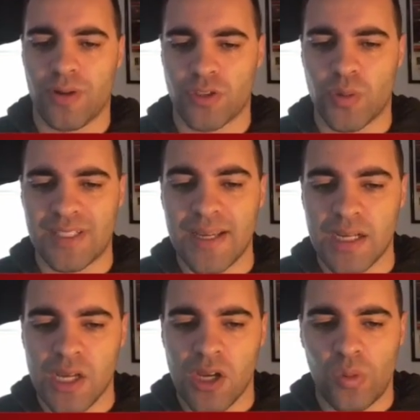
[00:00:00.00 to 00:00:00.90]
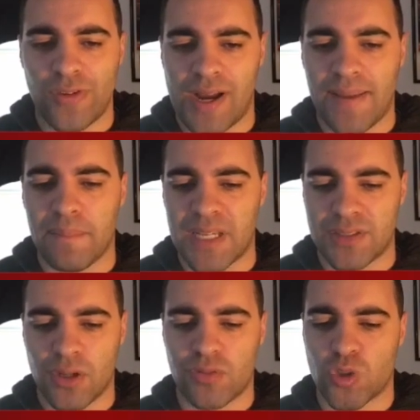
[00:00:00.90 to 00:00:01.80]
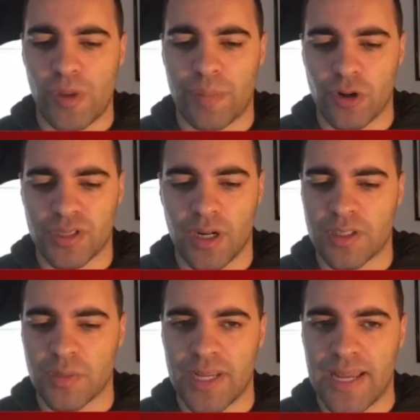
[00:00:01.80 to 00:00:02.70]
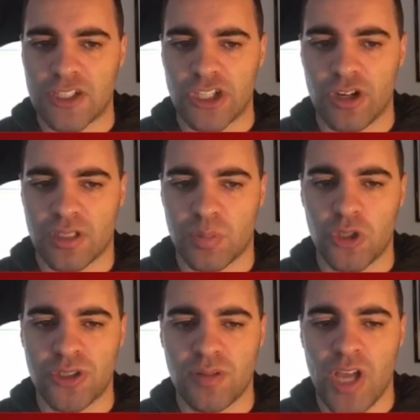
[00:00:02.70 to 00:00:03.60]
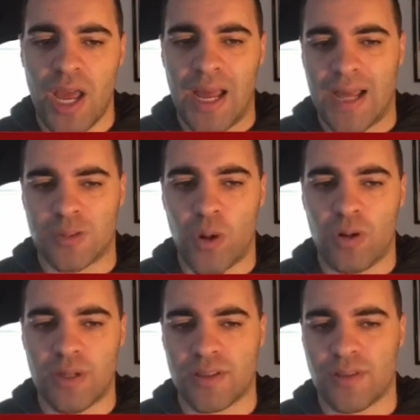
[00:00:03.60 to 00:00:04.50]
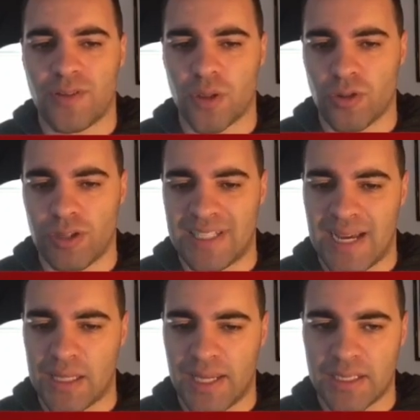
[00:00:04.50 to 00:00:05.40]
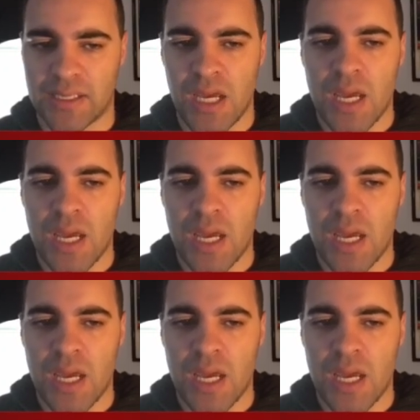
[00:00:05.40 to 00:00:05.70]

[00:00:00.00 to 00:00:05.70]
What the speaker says: So instead, we've got a mix of sweepers here. He's playing Engineered Explosives as well as the Filigree Silex.